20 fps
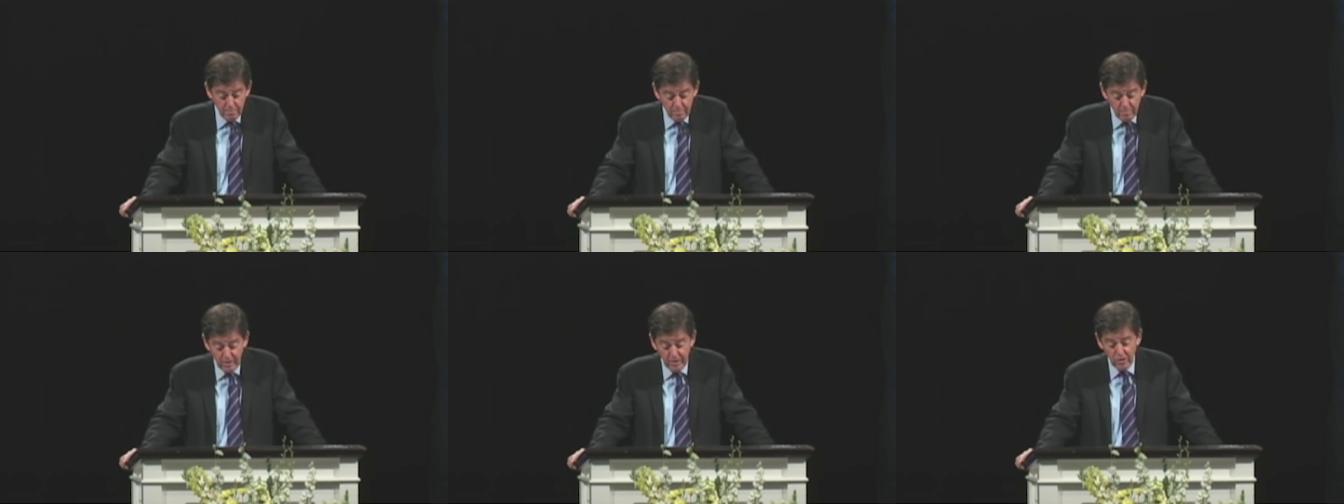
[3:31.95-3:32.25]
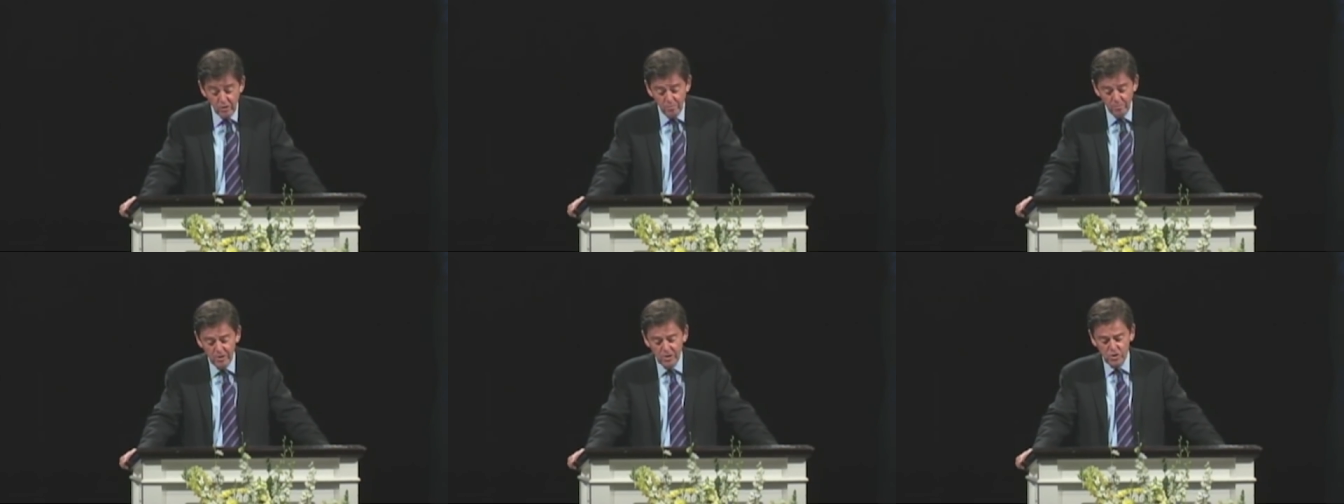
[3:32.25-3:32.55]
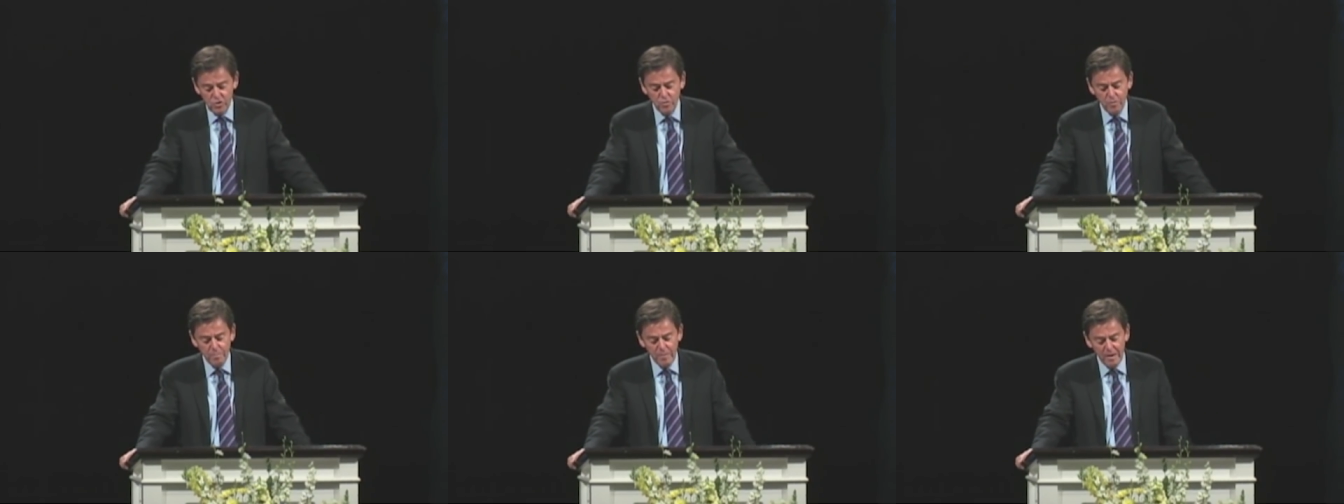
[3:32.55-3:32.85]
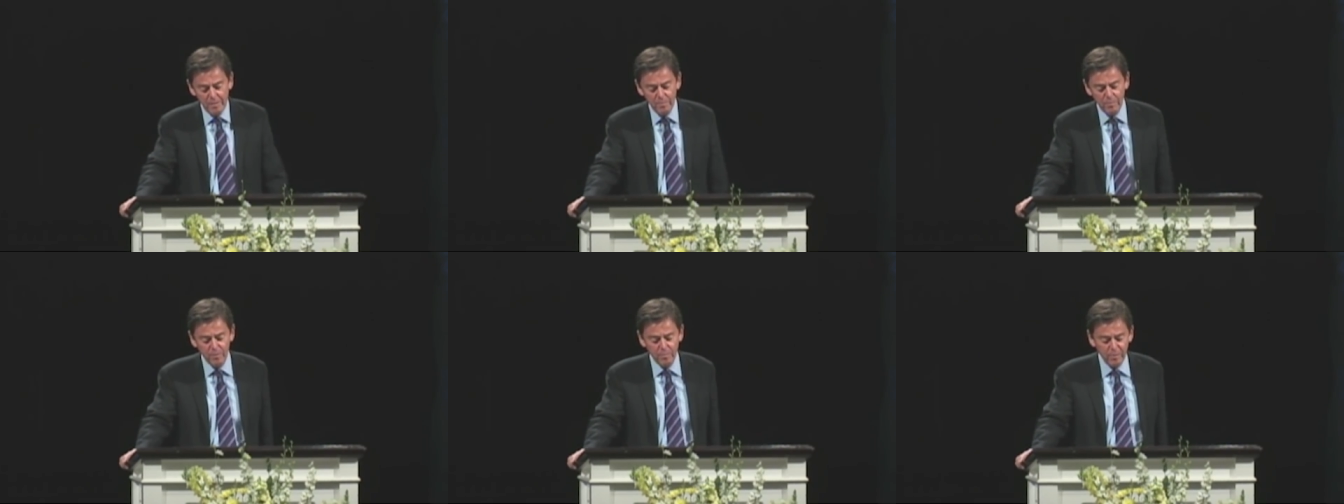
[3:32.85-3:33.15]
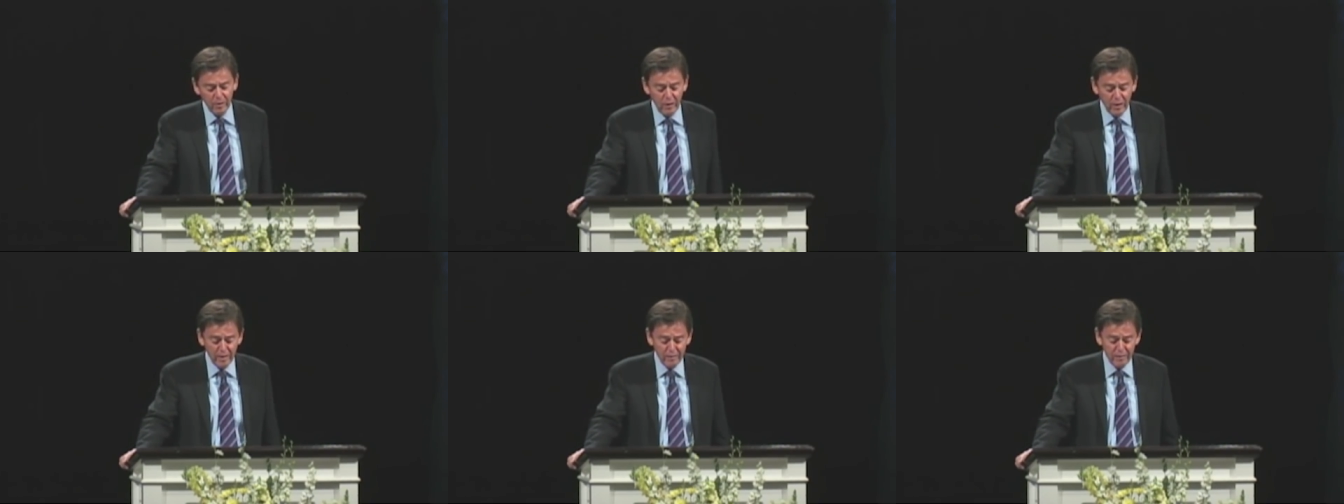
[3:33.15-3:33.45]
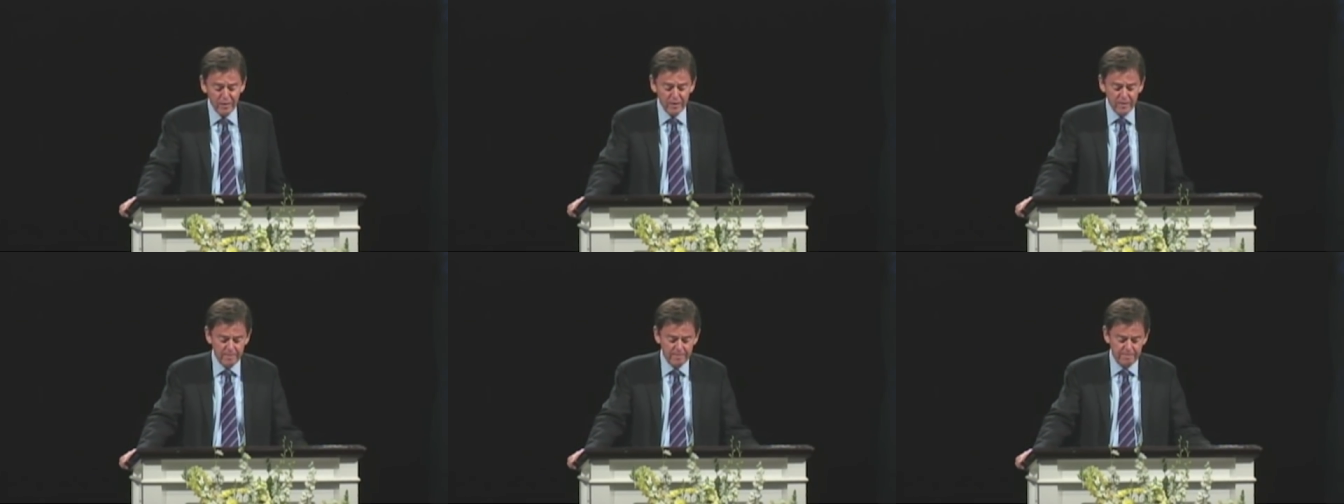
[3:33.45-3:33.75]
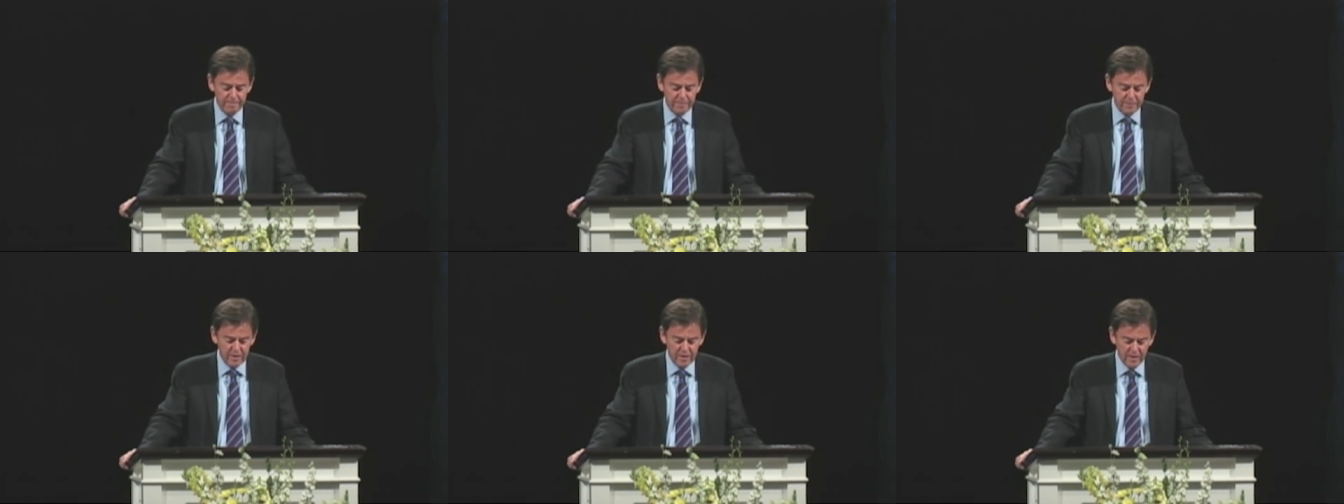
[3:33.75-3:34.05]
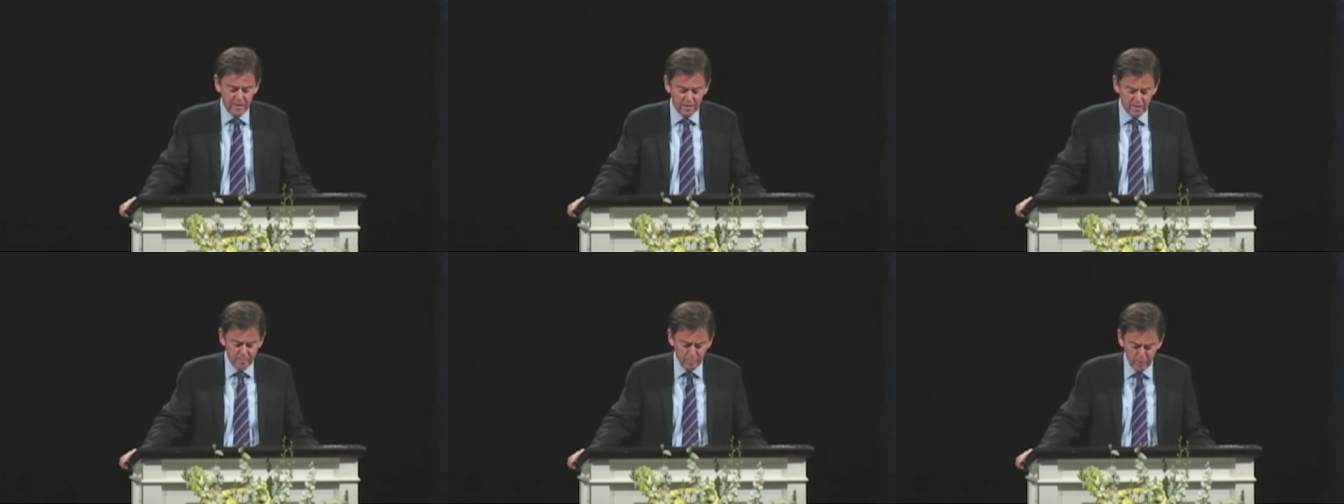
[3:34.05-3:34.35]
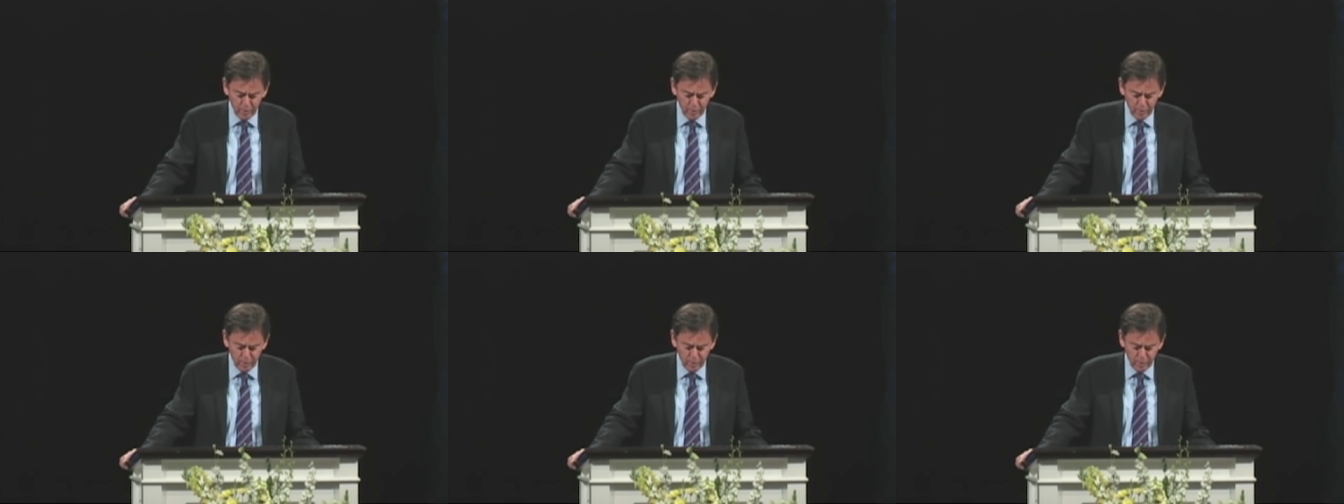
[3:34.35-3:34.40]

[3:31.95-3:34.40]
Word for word: But you must remember, beloved, the